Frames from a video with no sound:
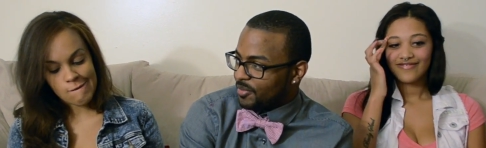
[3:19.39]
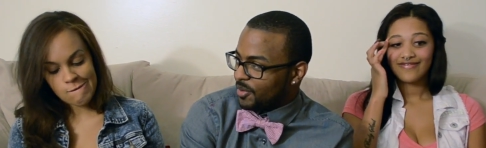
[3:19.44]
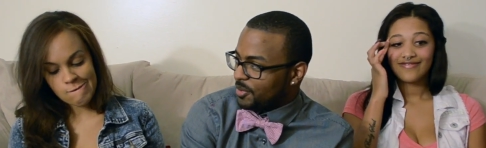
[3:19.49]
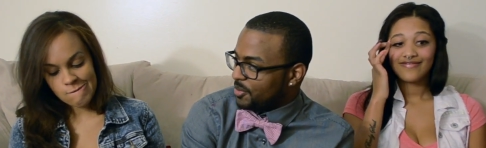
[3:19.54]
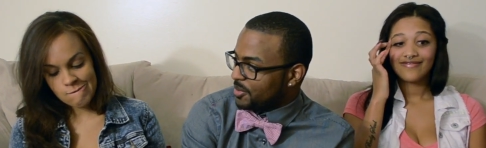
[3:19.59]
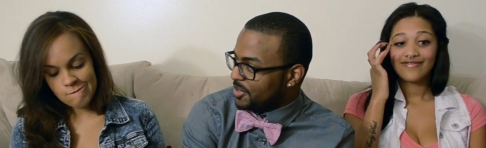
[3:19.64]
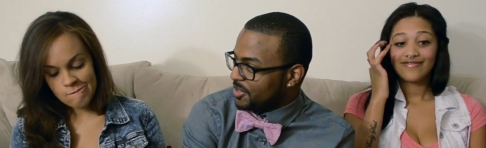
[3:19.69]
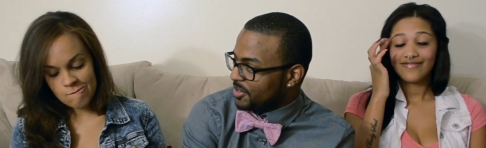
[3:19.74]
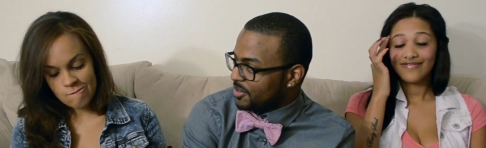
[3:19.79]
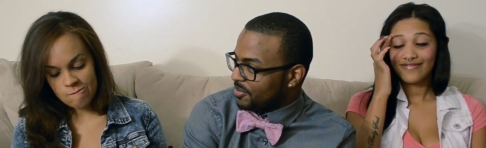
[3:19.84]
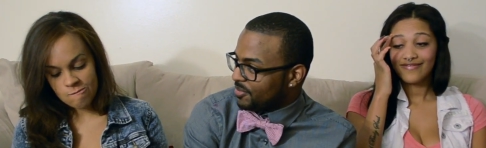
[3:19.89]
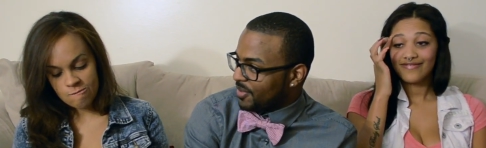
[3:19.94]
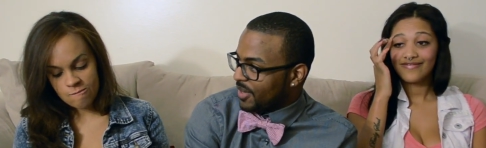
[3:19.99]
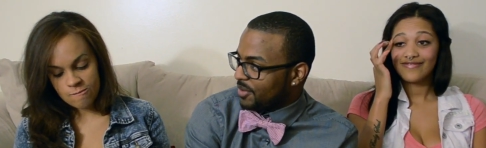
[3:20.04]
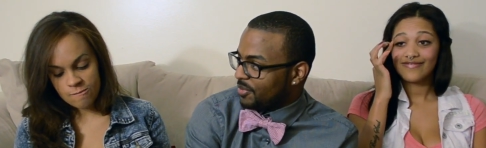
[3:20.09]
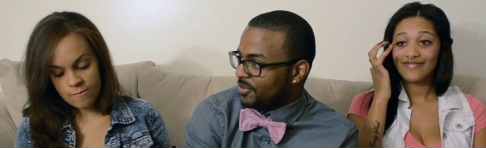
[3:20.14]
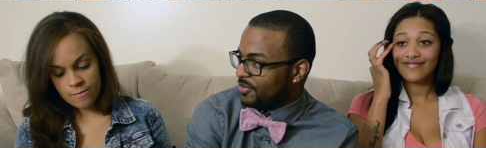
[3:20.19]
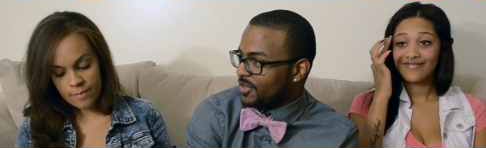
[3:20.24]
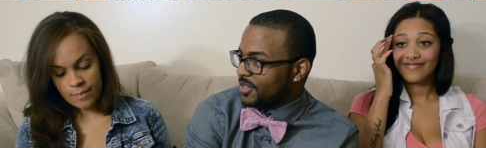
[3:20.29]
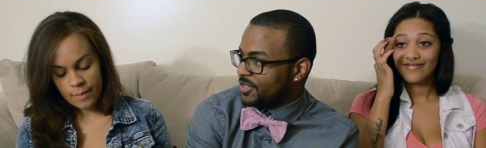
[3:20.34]
Speaker 1: What were your
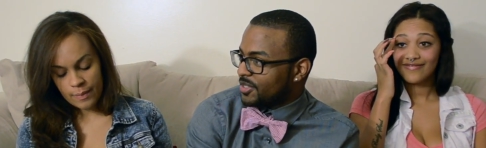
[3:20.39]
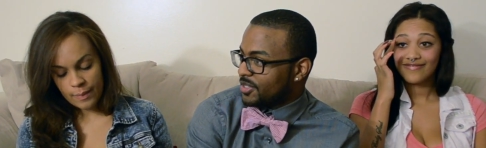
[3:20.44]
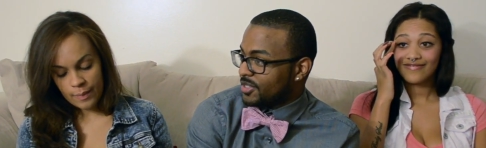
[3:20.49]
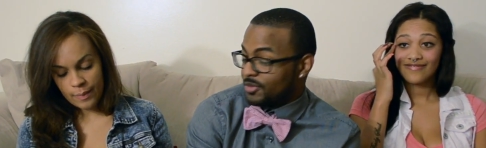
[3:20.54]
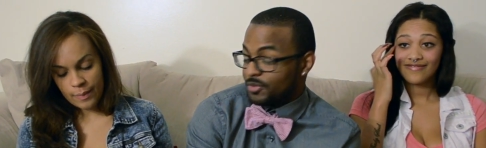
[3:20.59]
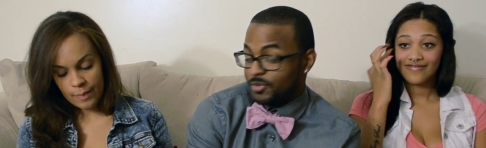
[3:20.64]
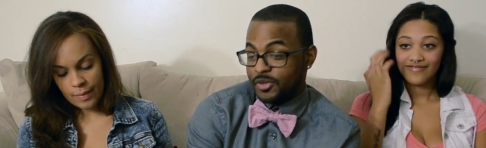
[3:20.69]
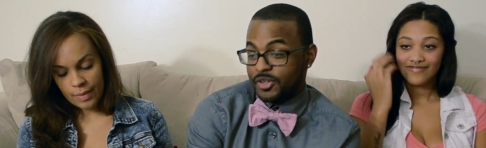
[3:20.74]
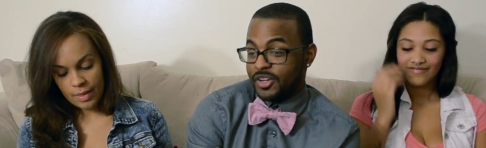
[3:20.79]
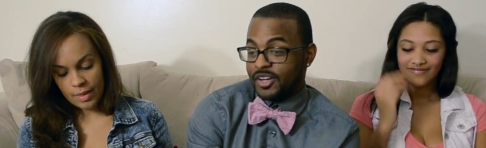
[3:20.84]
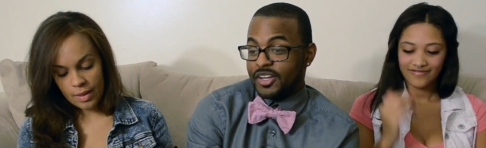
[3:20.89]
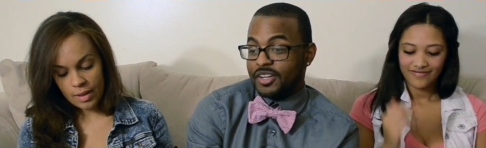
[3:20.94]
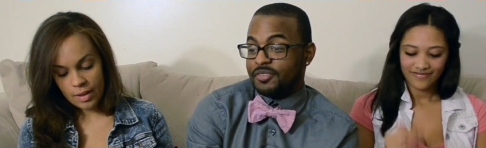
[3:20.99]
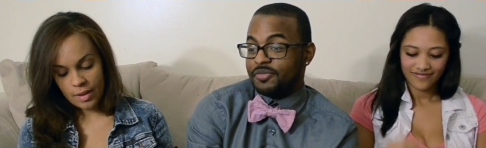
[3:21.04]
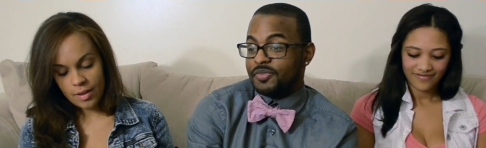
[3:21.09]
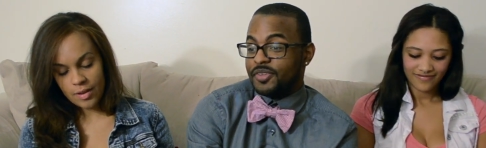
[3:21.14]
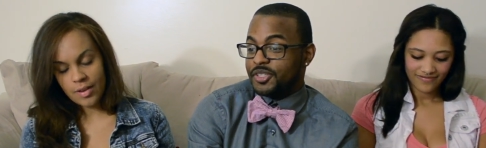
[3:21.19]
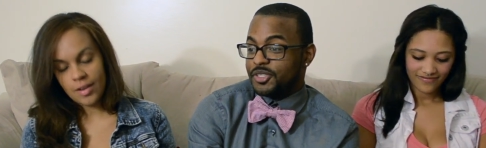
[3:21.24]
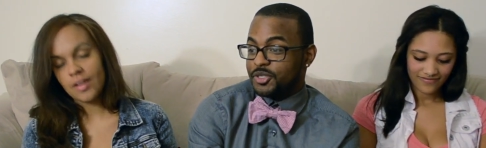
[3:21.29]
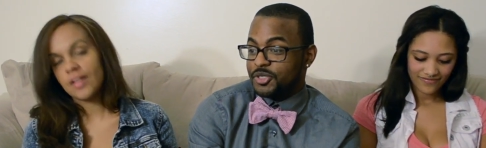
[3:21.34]
favorite features? Were there any
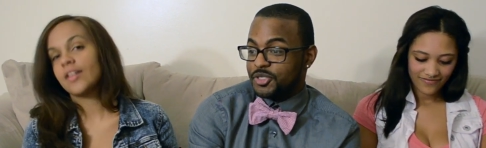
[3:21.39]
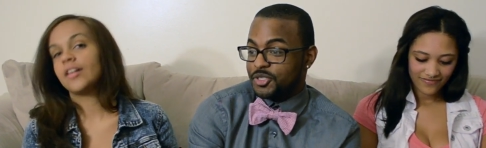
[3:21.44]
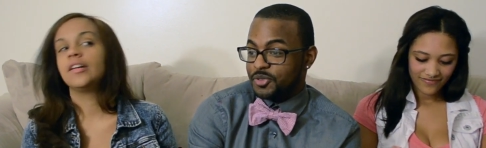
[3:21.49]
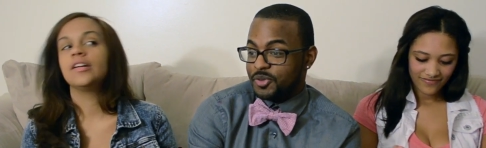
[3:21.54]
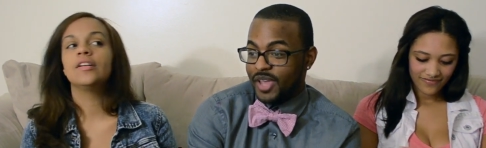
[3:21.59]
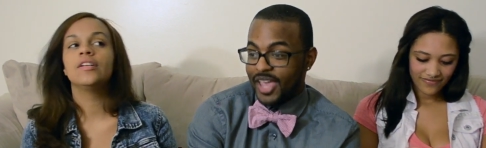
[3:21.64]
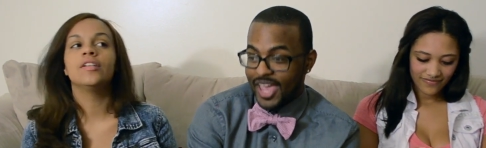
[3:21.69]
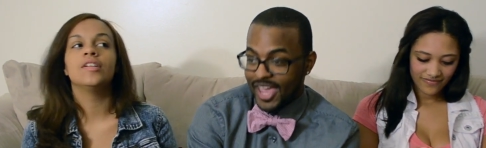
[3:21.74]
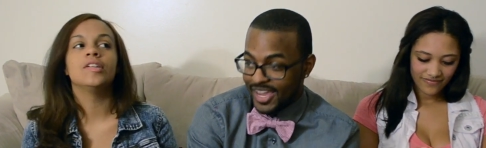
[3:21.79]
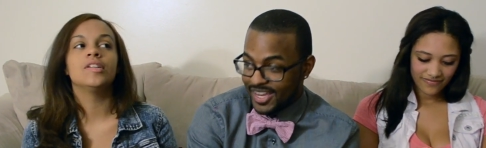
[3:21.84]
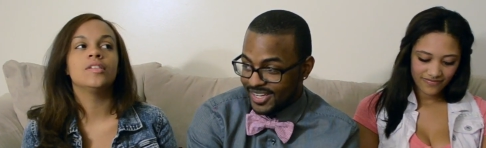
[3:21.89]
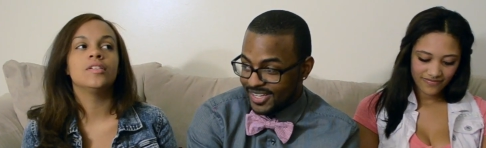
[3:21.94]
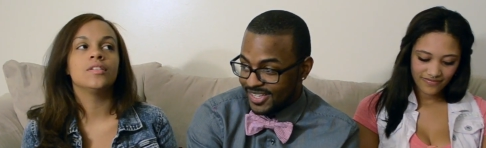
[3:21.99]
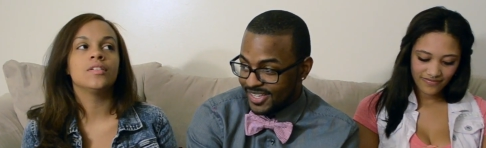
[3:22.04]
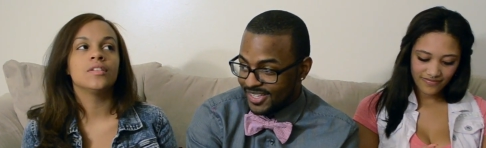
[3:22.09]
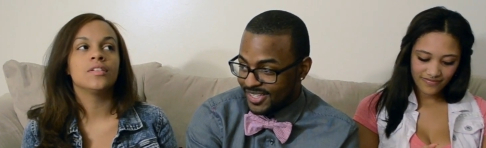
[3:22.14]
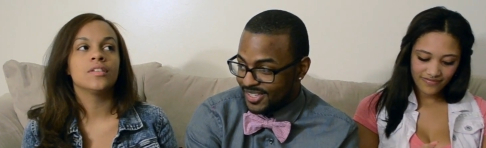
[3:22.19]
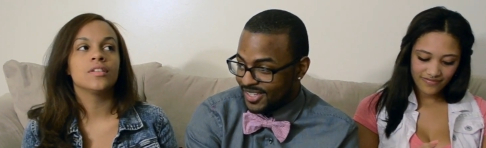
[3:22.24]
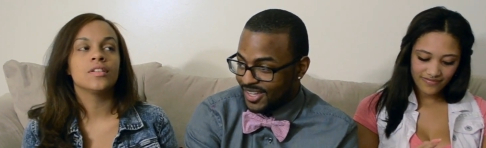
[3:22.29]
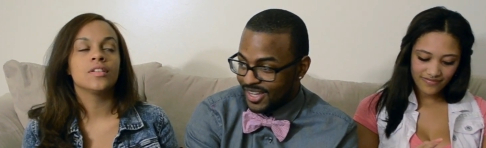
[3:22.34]
features you
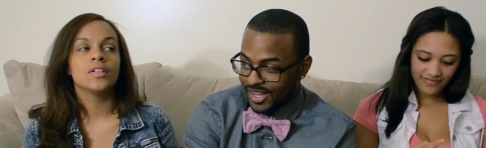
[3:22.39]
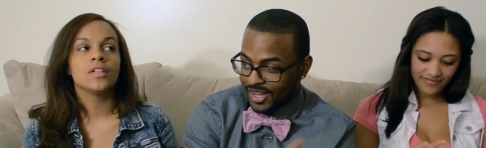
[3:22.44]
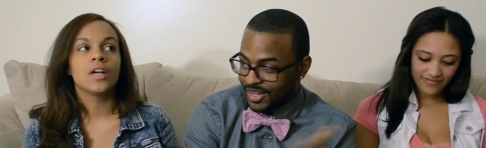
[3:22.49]
hated?